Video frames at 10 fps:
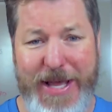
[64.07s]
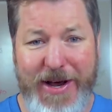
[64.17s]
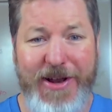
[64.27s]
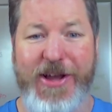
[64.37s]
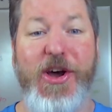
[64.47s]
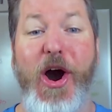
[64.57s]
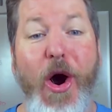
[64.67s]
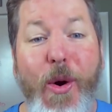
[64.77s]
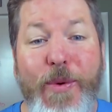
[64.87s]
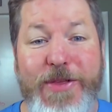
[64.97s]
be on a
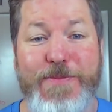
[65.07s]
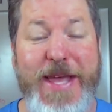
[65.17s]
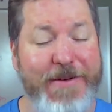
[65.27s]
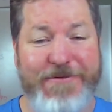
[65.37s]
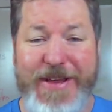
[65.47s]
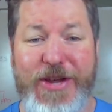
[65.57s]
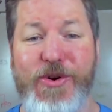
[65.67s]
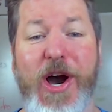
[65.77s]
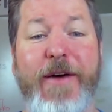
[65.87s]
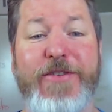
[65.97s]
call with me, a video
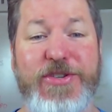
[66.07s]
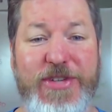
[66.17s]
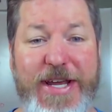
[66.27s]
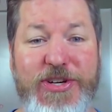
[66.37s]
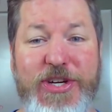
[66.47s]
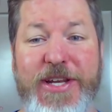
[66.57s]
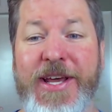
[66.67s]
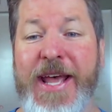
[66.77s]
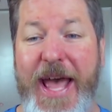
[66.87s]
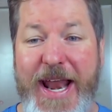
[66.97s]
conversation,
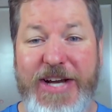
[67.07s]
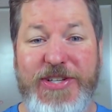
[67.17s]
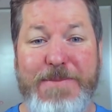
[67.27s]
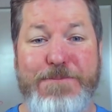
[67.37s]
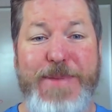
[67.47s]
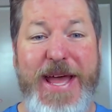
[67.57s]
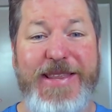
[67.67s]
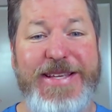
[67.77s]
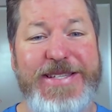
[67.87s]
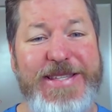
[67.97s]
and actually
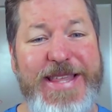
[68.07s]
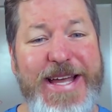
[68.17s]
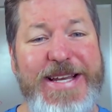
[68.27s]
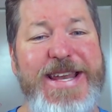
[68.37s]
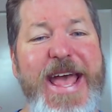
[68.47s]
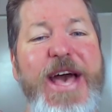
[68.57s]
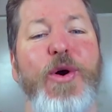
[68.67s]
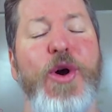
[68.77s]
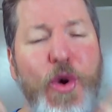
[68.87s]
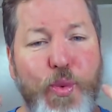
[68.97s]
bend this thick
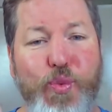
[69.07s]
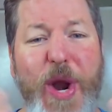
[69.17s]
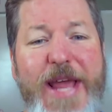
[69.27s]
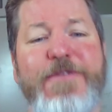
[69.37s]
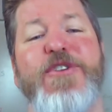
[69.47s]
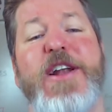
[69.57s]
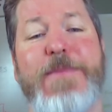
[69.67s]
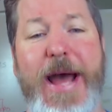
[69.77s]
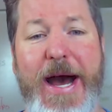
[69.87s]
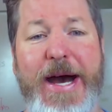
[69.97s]
nail right in front of
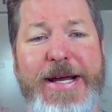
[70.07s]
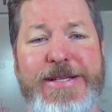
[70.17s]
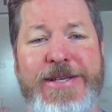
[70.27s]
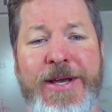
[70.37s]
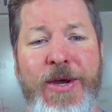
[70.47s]
my eyes.